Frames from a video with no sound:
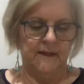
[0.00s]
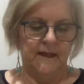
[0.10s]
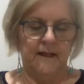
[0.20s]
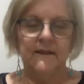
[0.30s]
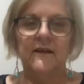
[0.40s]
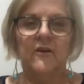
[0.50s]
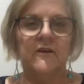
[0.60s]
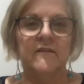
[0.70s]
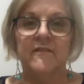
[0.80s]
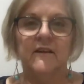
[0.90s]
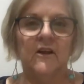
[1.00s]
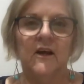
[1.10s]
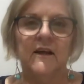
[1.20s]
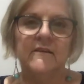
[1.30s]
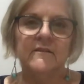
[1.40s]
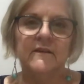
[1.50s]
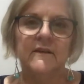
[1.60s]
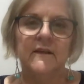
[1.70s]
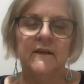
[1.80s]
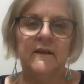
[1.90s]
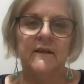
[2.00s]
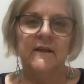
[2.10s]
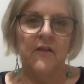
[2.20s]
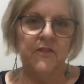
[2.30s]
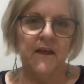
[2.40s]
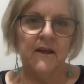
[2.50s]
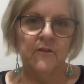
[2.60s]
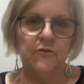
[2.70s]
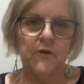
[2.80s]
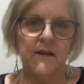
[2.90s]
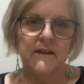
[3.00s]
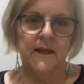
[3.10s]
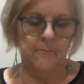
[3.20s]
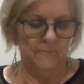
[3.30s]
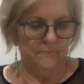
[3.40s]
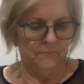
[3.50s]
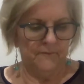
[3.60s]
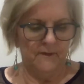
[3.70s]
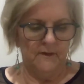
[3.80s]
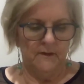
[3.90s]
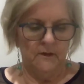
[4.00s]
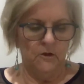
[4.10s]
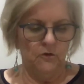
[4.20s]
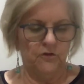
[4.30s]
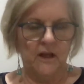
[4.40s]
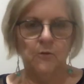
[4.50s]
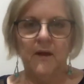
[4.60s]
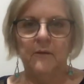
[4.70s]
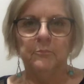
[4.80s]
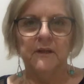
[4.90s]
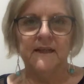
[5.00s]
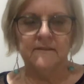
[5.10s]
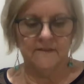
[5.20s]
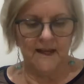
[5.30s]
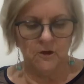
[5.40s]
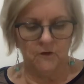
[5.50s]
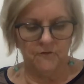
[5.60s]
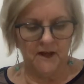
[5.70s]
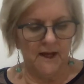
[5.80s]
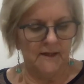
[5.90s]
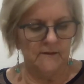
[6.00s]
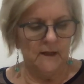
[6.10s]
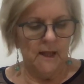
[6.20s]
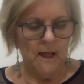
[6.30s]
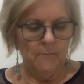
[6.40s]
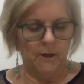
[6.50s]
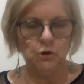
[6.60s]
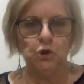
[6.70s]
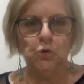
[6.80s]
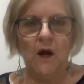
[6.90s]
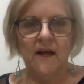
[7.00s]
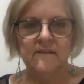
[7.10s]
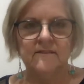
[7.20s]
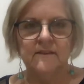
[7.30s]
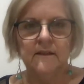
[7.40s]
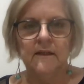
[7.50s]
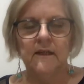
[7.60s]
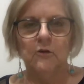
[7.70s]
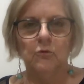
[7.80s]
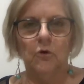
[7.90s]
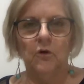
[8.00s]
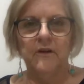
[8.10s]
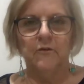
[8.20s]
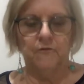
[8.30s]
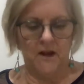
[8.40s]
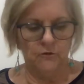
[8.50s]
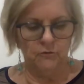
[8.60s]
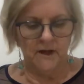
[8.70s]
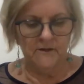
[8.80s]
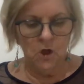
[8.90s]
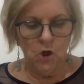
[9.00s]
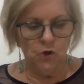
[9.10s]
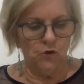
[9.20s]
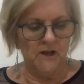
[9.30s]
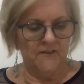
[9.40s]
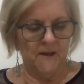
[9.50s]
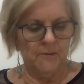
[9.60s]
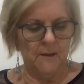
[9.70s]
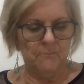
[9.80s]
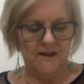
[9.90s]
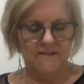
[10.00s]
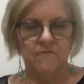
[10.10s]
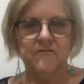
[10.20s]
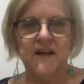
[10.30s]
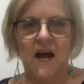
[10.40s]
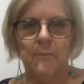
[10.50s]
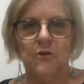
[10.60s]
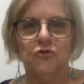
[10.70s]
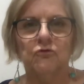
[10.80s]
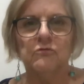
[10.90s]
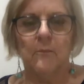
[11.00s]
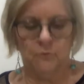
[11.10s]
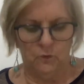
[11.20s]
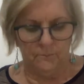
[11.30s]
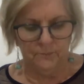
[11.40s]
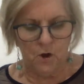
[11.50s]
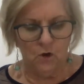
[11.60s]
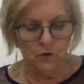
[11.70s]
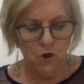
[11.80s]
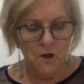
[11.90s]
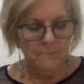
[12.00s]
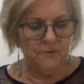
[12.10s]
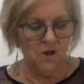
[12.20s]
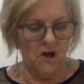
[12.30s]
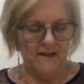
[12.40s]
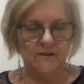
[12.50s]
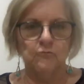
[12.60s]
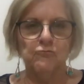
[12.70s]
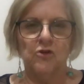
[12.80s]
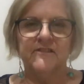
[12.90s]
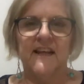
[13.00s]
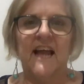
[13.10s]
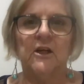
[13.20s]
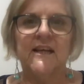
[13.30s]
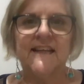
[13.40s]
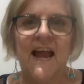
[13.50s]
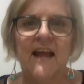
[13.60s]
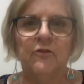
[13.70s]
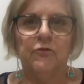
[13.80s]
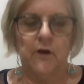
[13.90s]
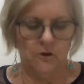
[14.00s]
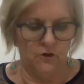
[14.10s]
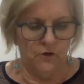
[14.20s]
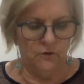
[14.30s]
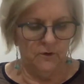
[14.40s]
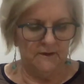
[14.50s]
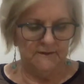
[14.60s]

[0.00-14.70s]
Elion is the light. Nothing can threaten him. Shadow Man blinked, taken off guard. But you aren't, he roared, his face red. You're nothing but a piece of garbage strapped to a pole, blind and rotting, and I can threaten you.